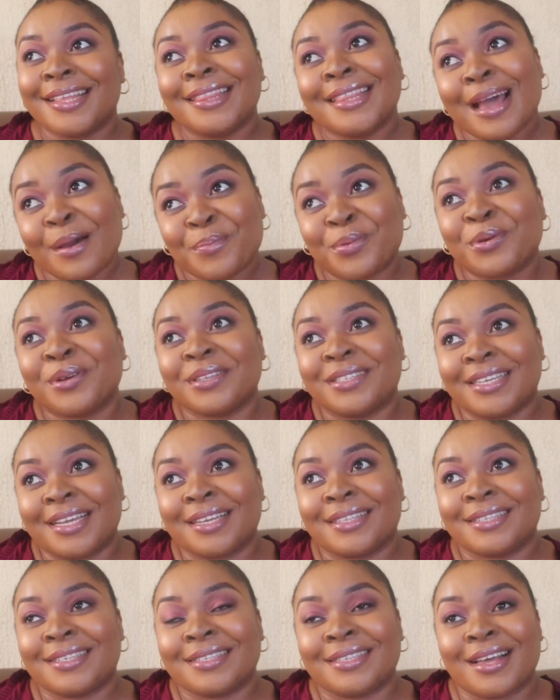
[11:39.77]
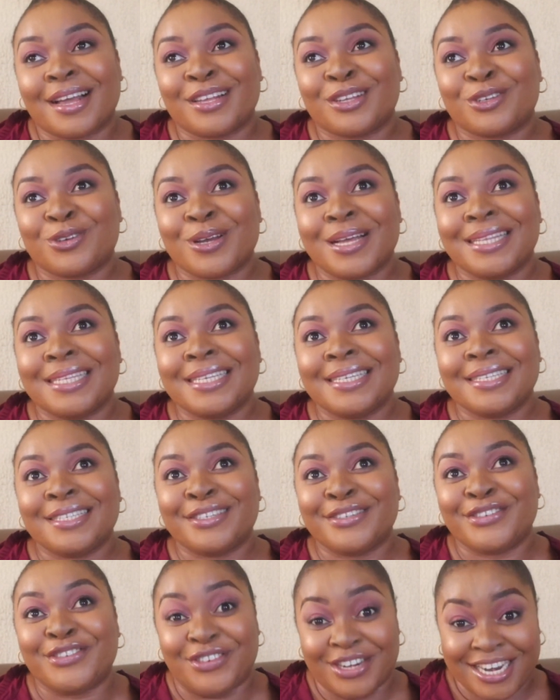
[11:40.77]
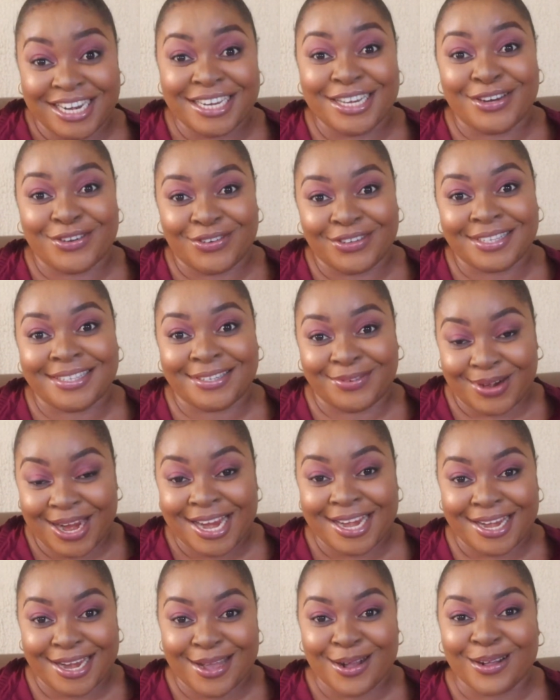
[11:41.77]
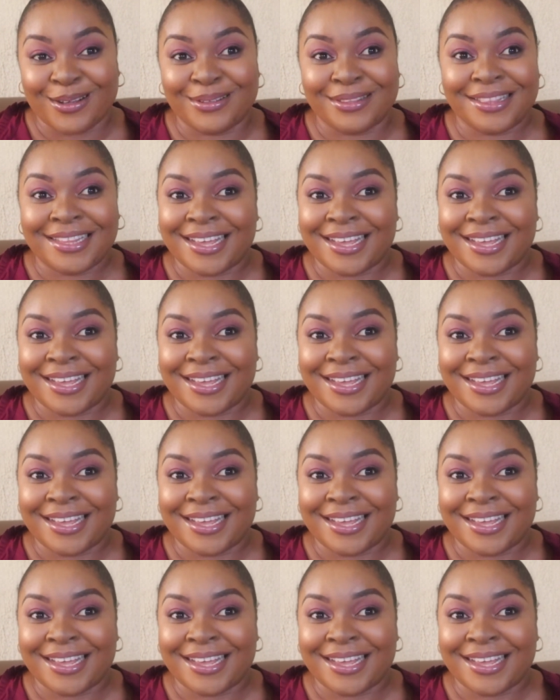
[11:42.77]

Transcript: that project is actually draining us right now.